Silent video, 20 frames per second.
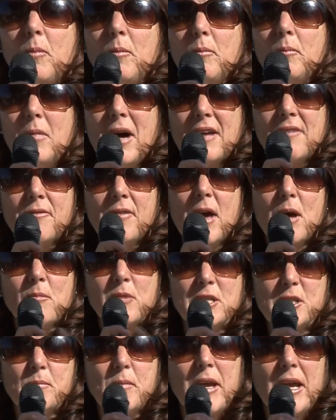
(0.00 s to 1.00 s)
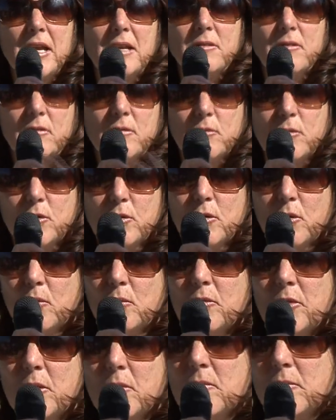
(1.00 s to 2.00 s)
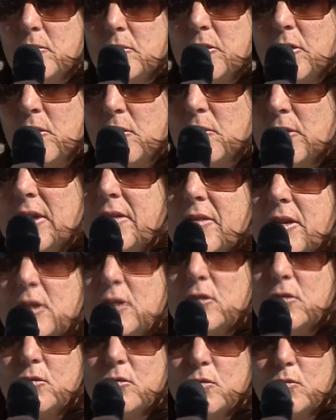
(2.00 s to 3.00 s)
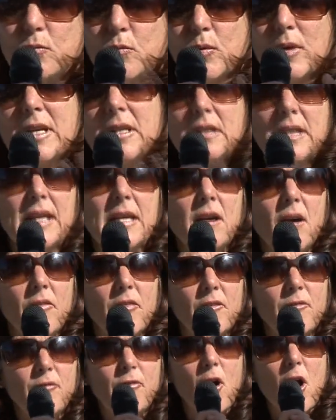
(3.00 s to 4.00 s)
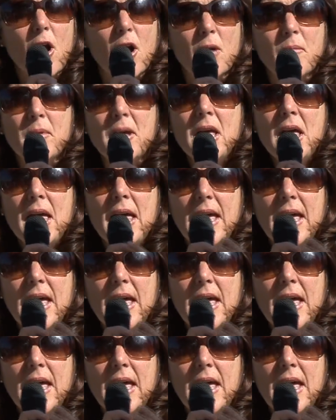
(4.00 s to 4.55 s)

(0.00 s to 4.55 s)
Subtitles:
My family's made their living really on the farm,